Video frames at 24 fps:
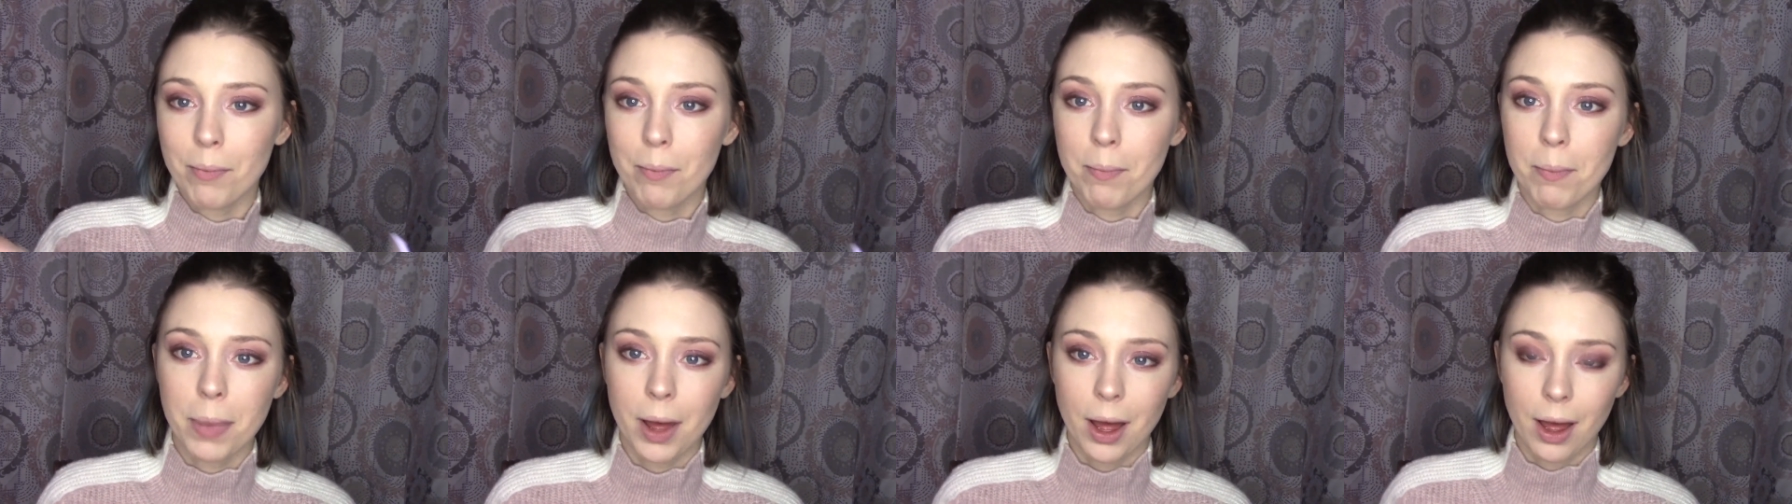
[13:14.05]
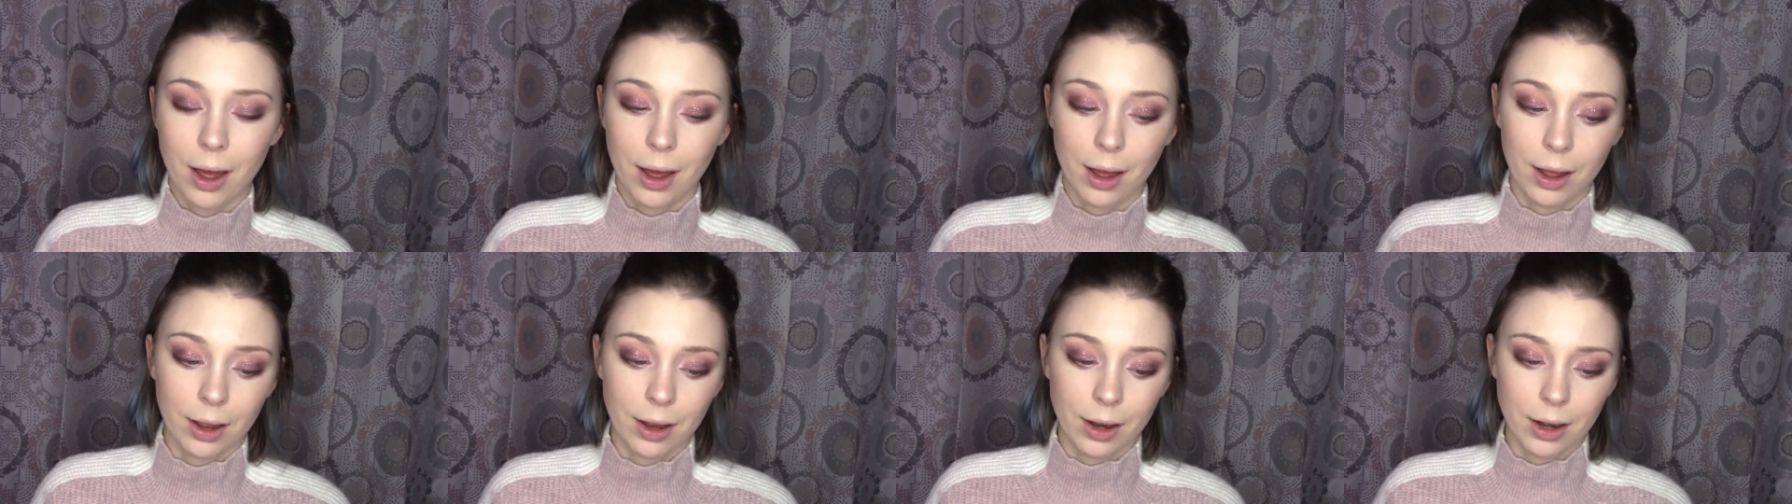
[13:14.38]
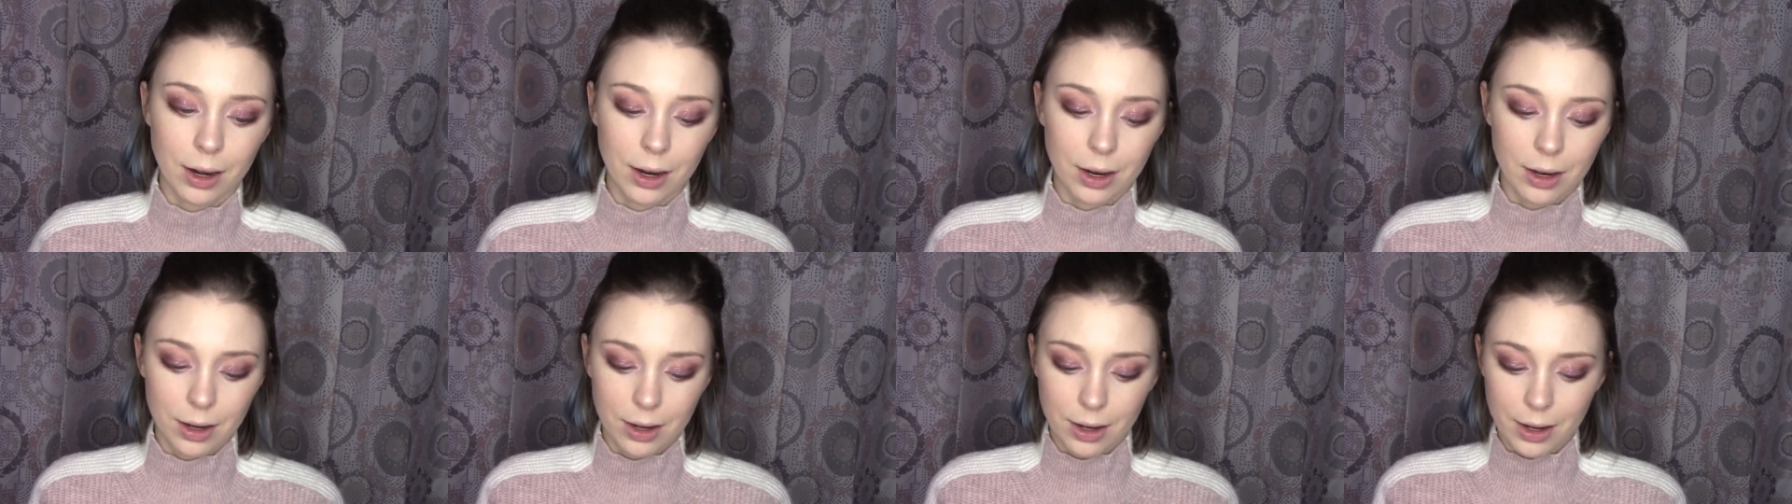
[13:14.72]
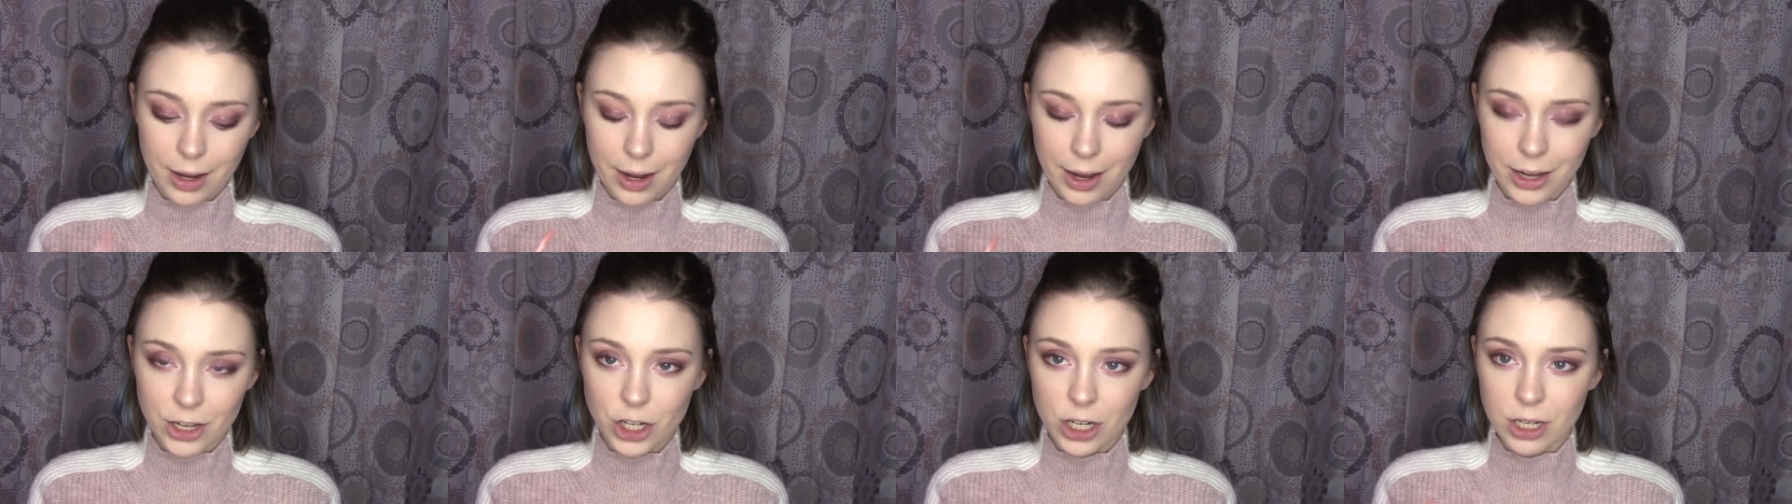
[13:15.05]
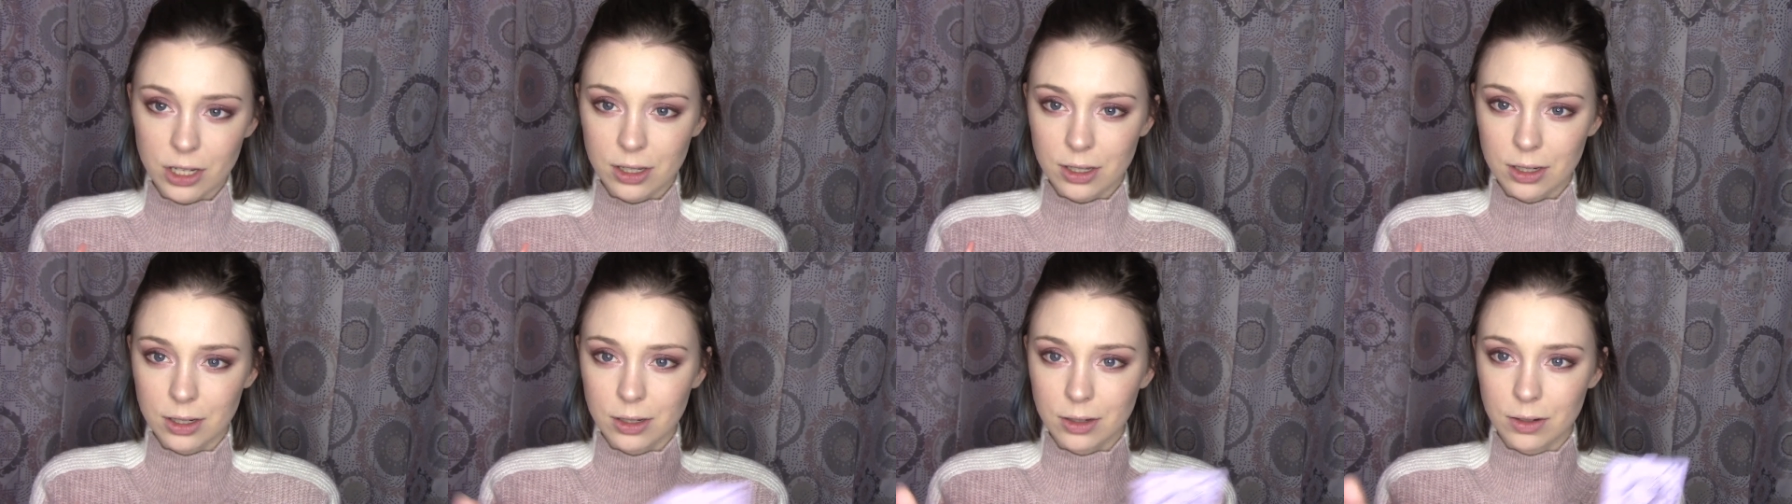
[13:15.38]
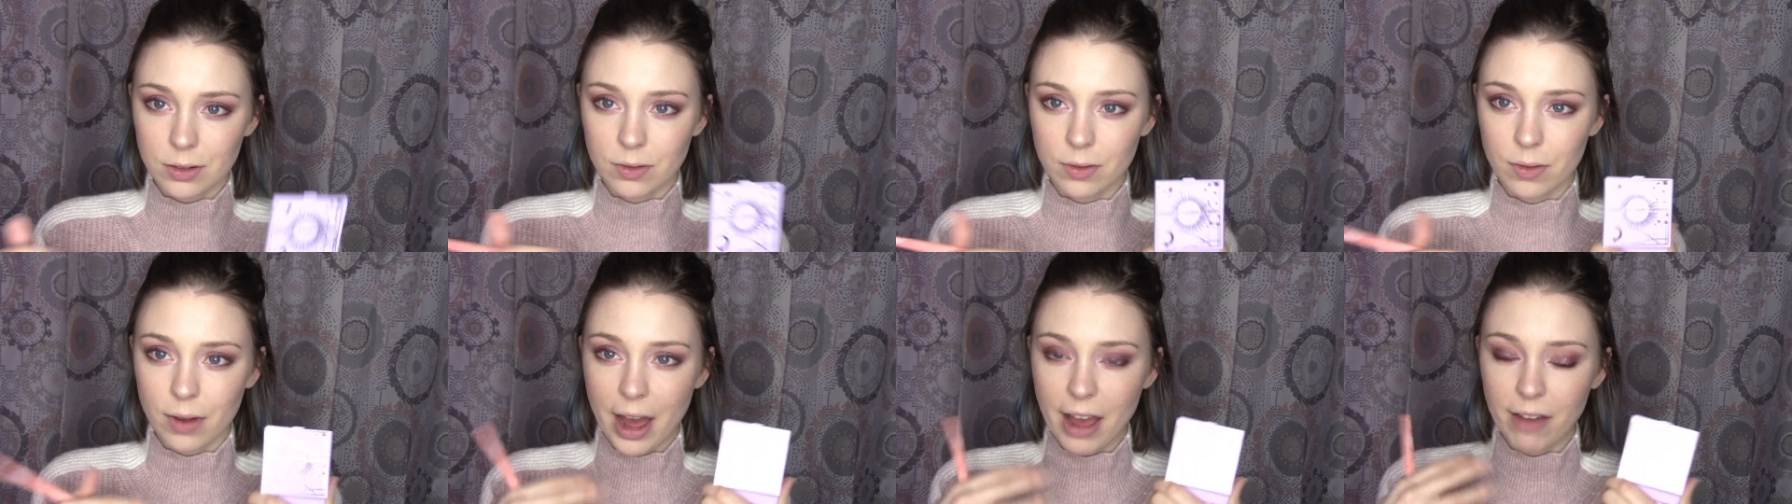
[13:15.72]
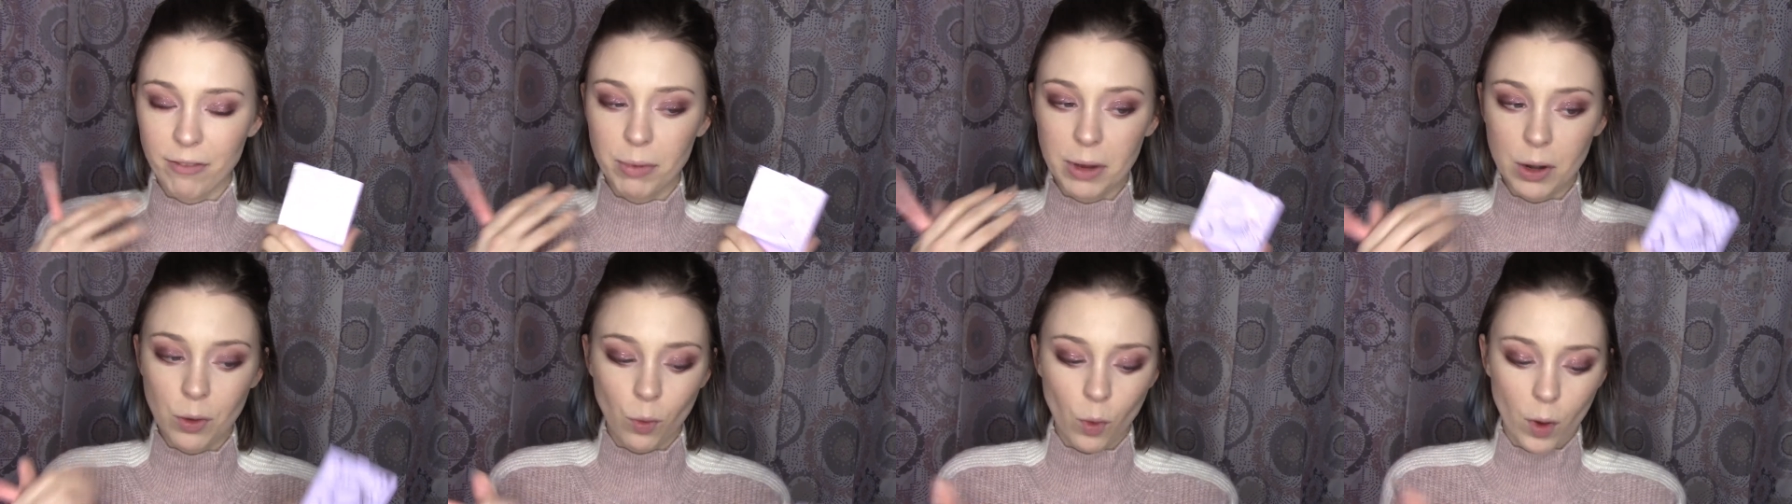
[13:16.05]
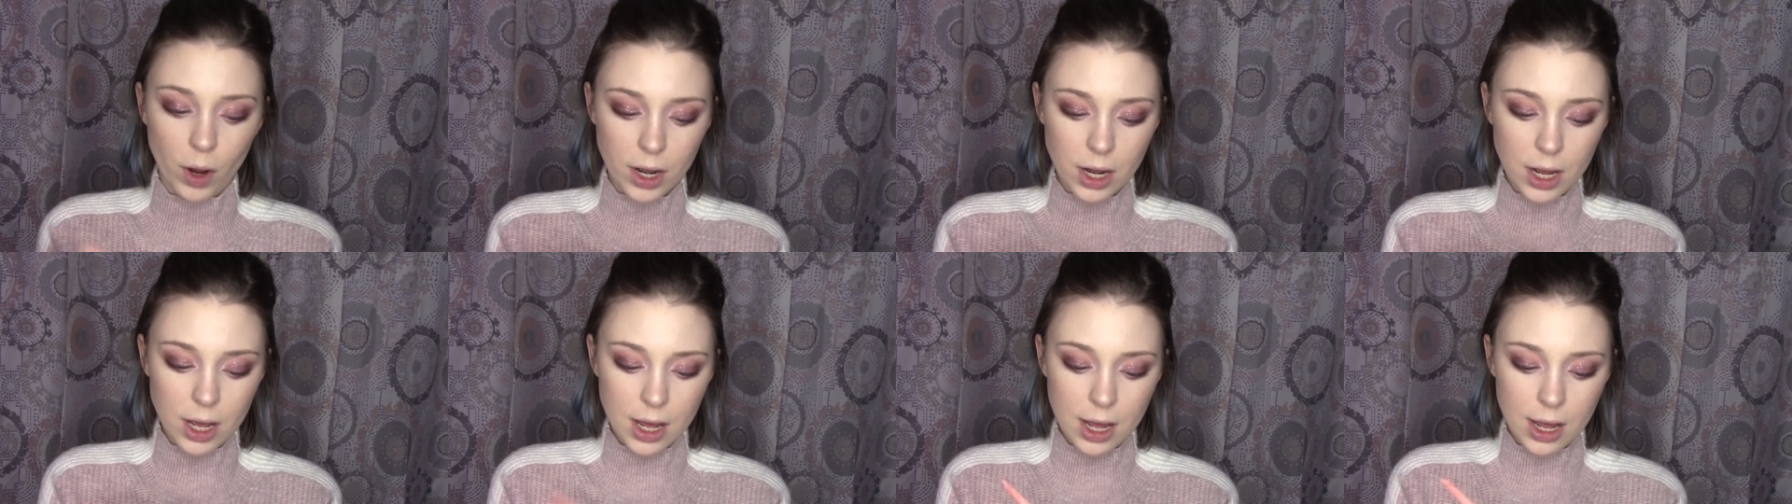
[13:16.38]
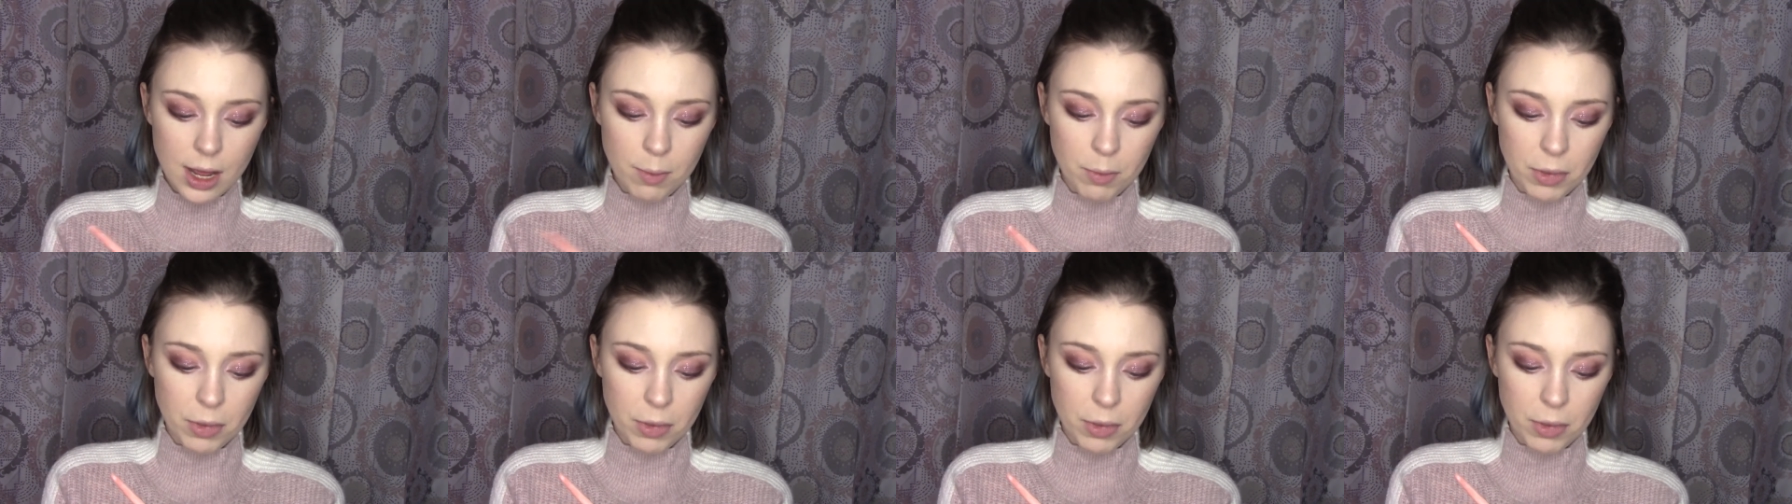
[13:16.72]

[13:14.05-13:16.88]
but I've been wanting it,